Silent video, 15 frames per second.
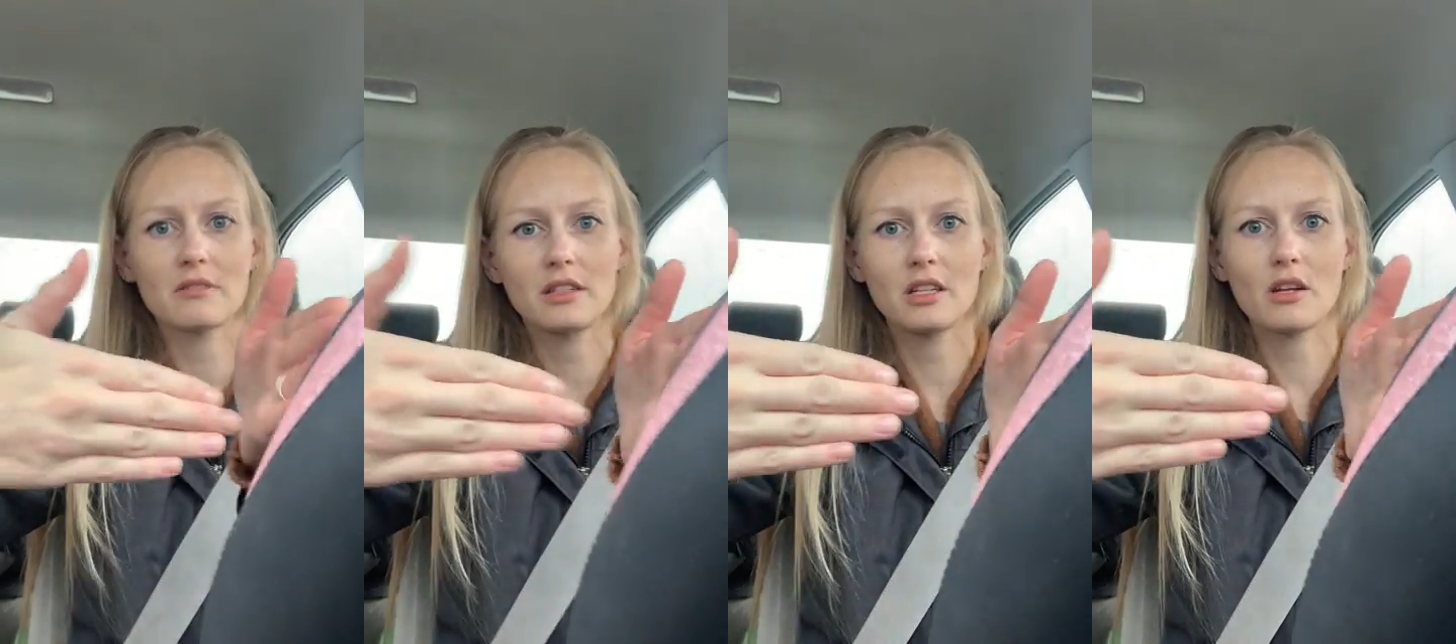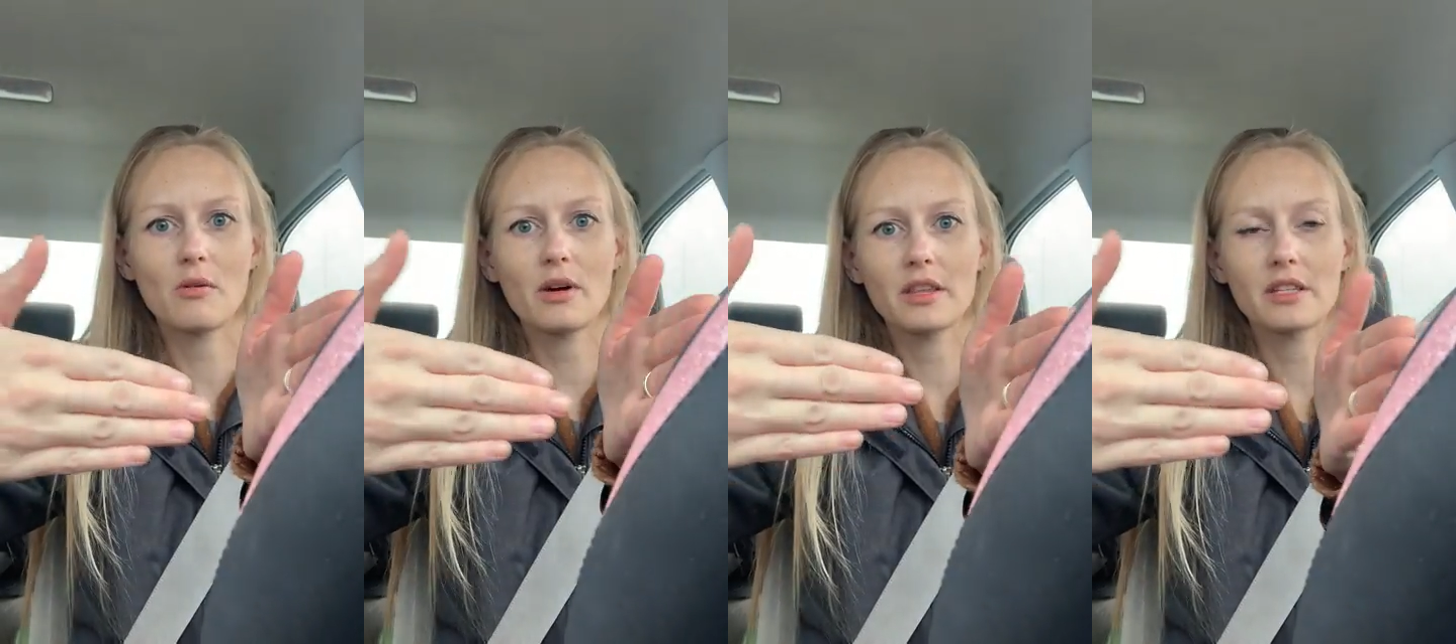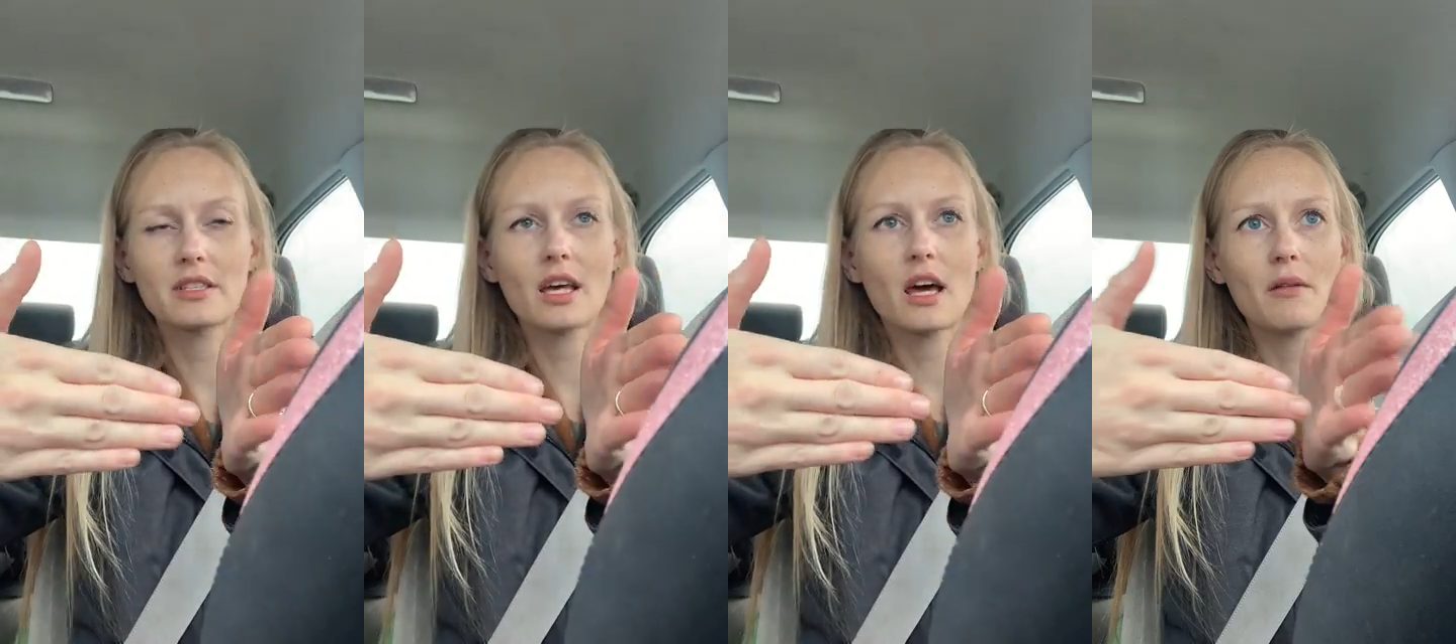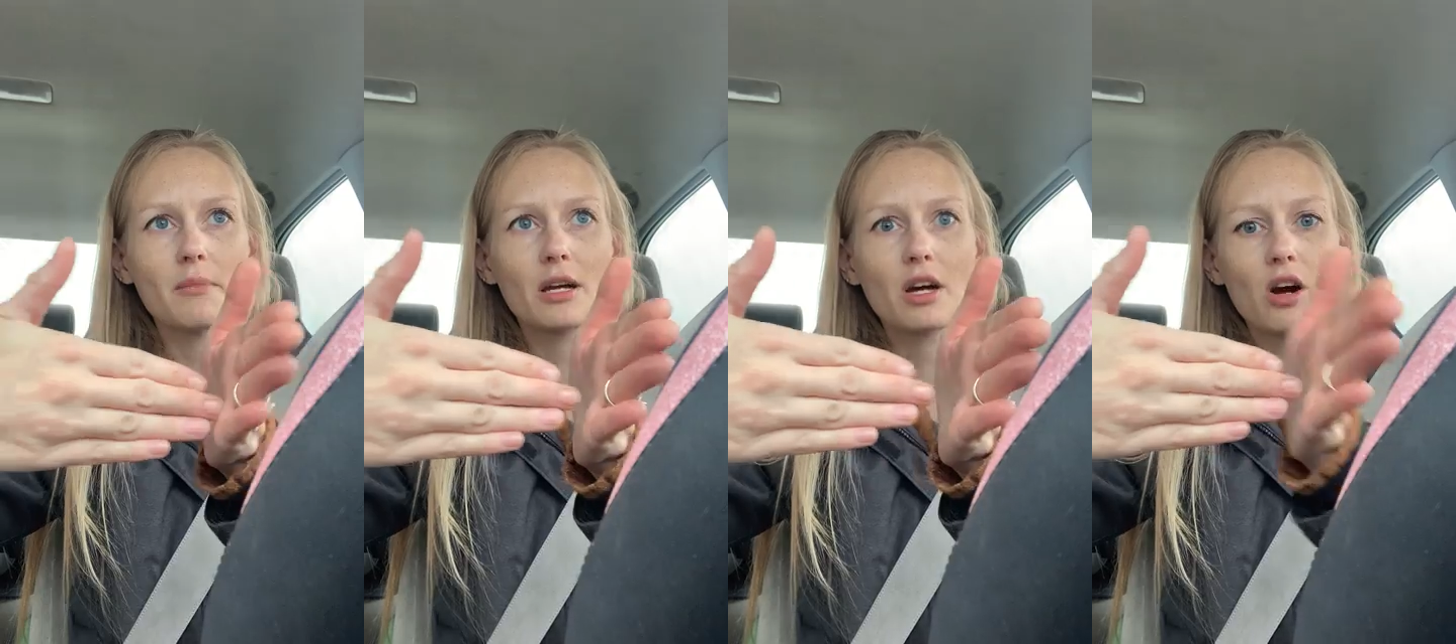you know, on the
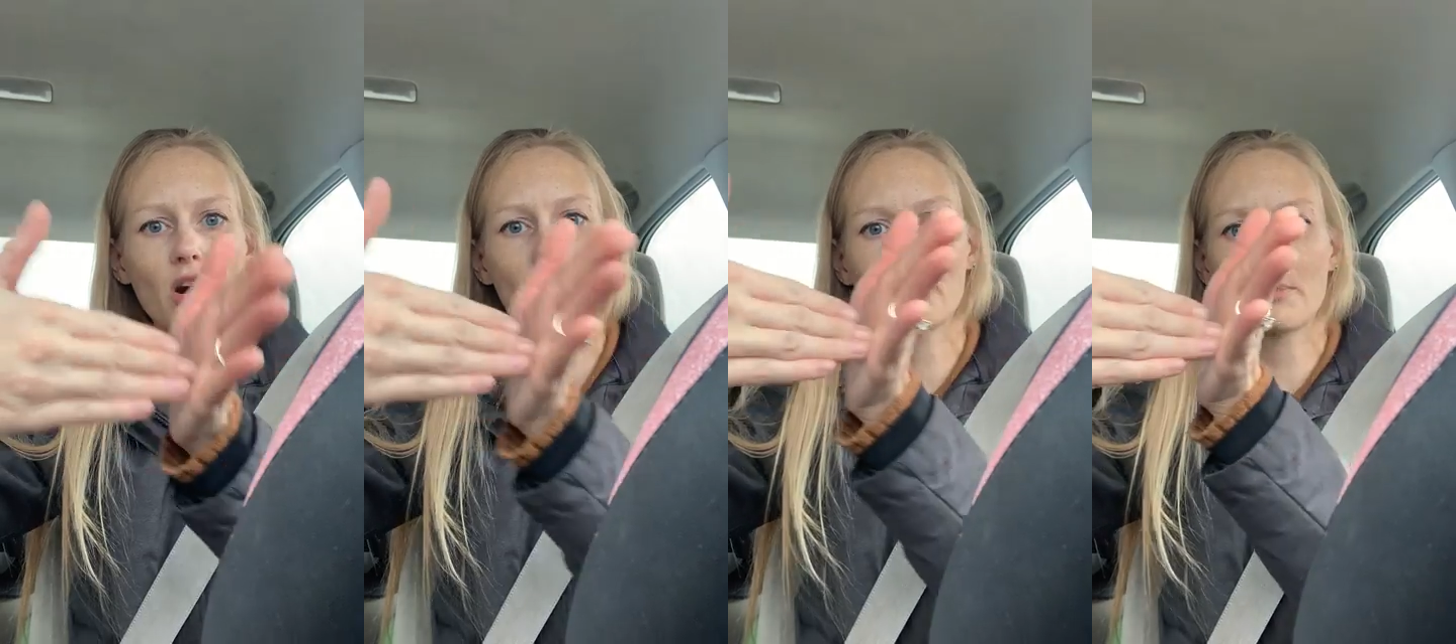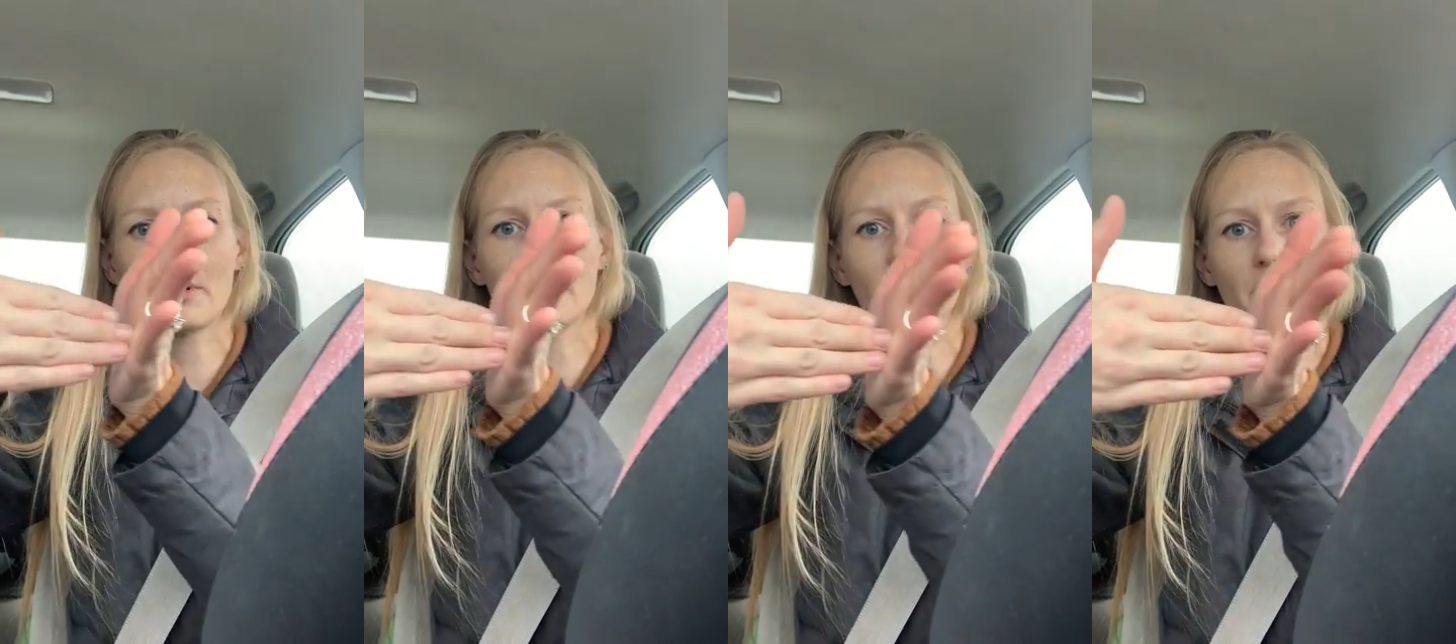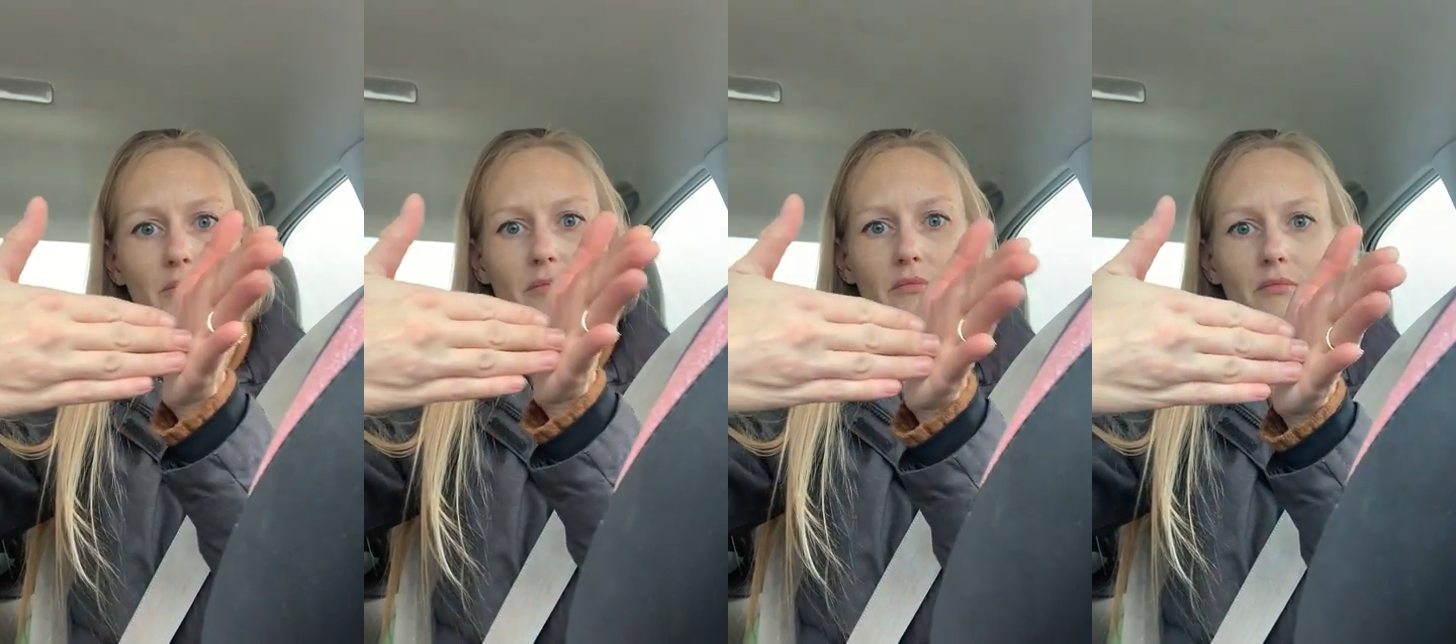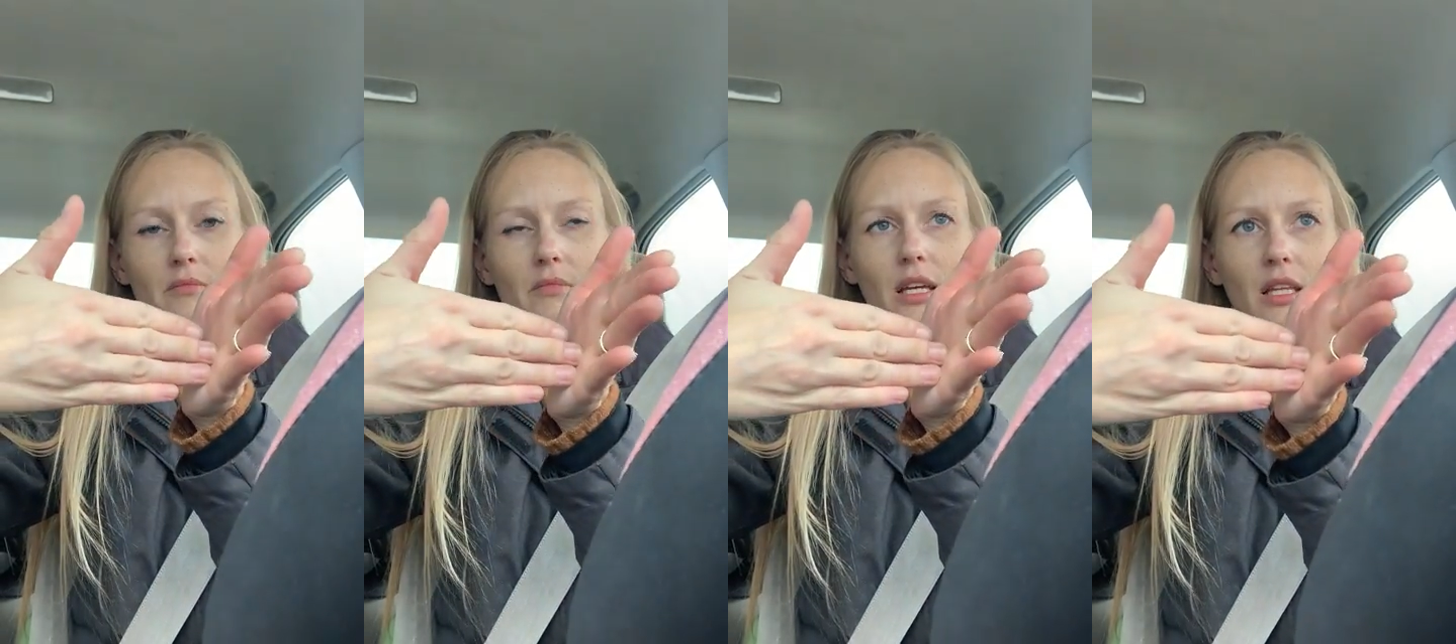side of my car, pulled up
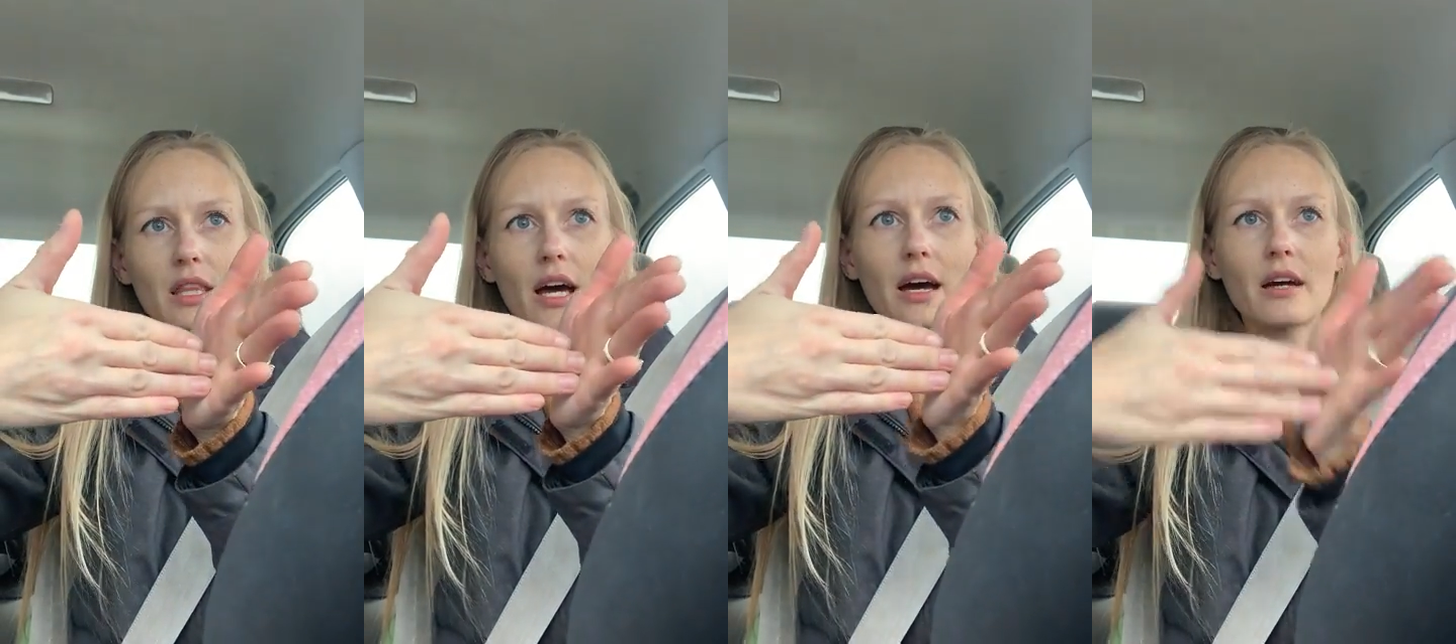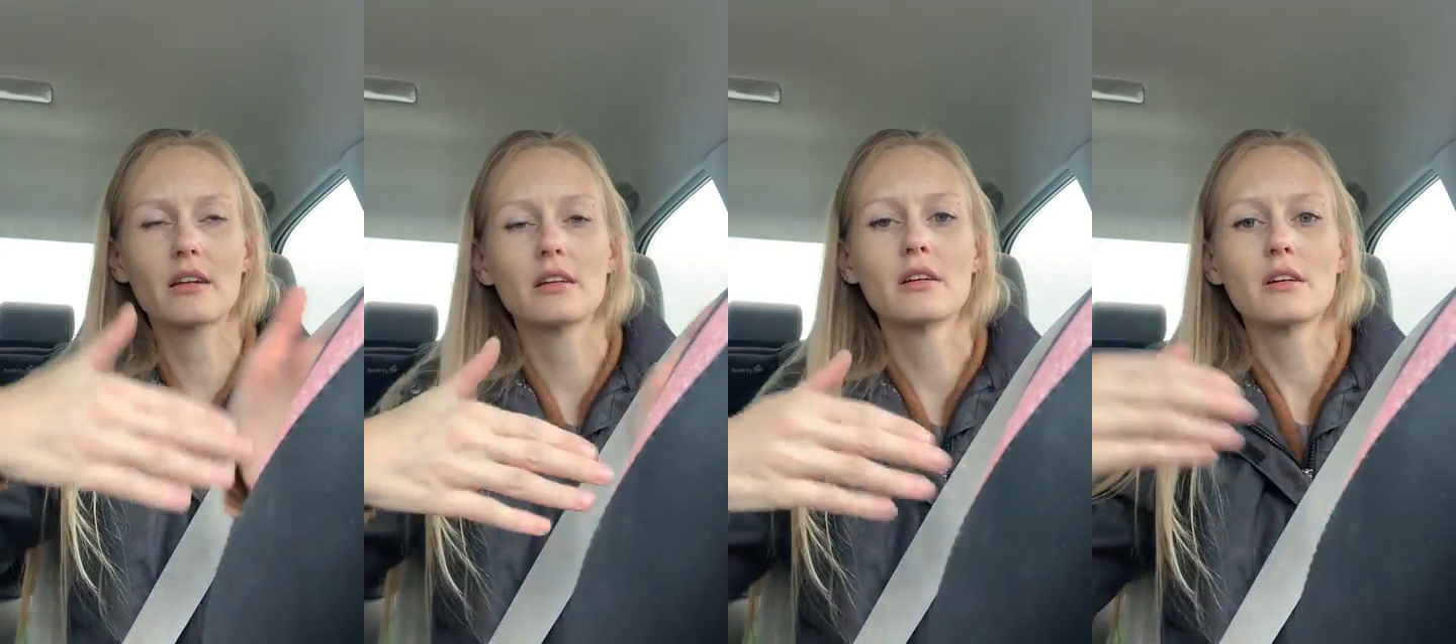like that.